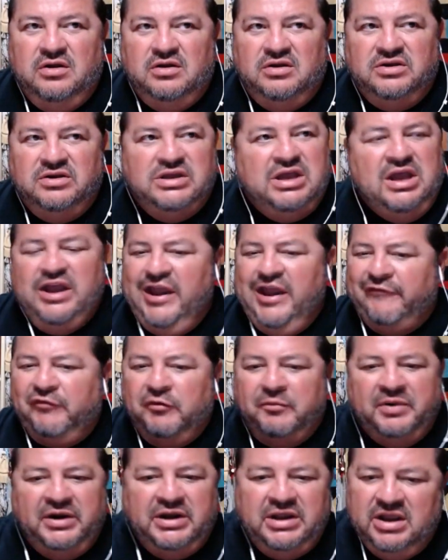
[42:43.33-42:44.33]
Yeah,
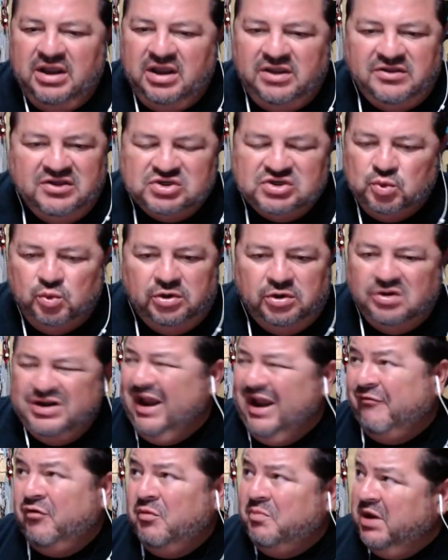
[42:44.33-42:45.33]
everybody in this world,
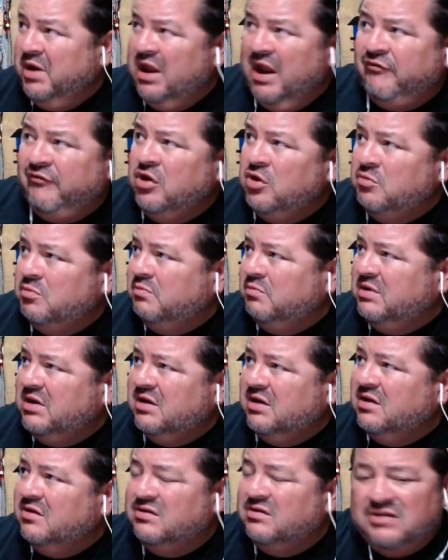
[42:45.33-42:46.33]
every human
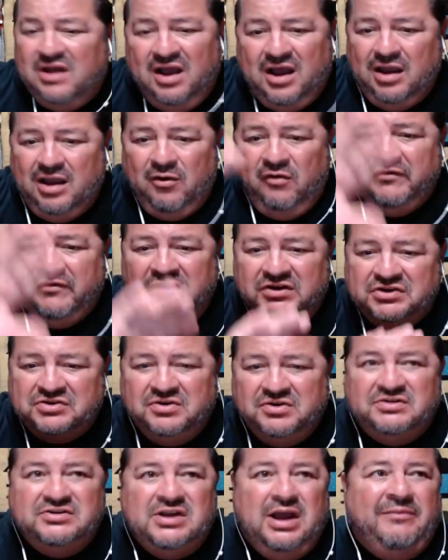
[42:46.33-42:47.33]
being in time, over
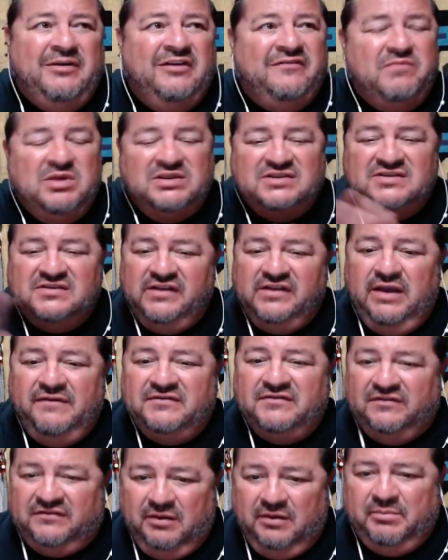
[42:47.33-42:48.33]
history and time, have been slaves
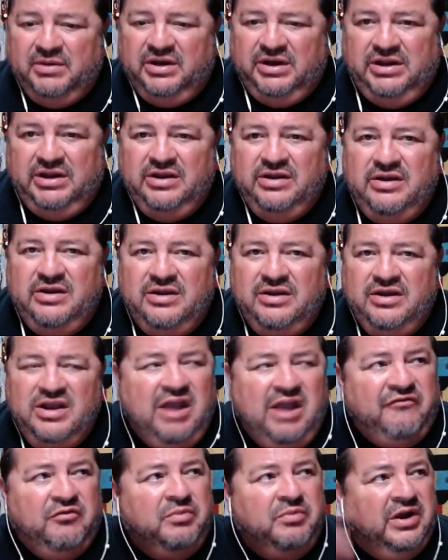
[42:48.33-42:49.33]
to somebody.
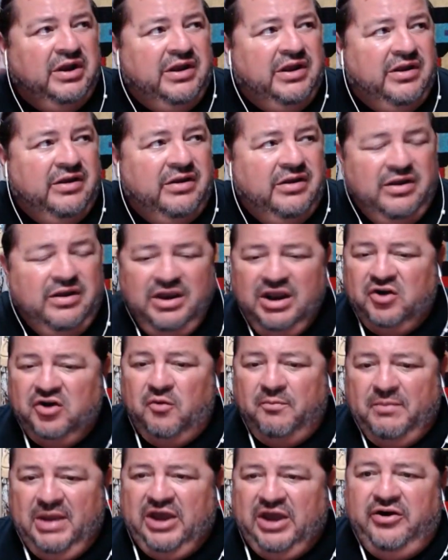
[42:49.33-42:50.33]
Everybody. It
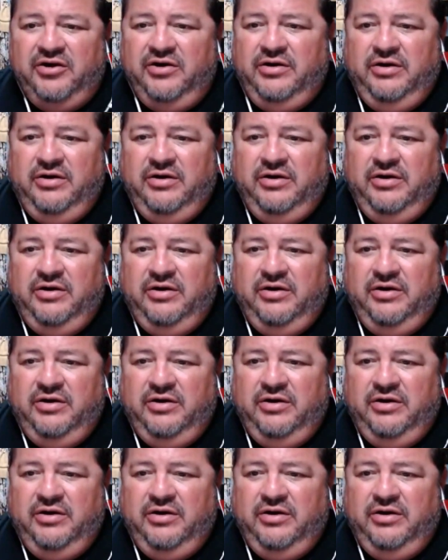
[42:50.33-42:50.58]
don't matter.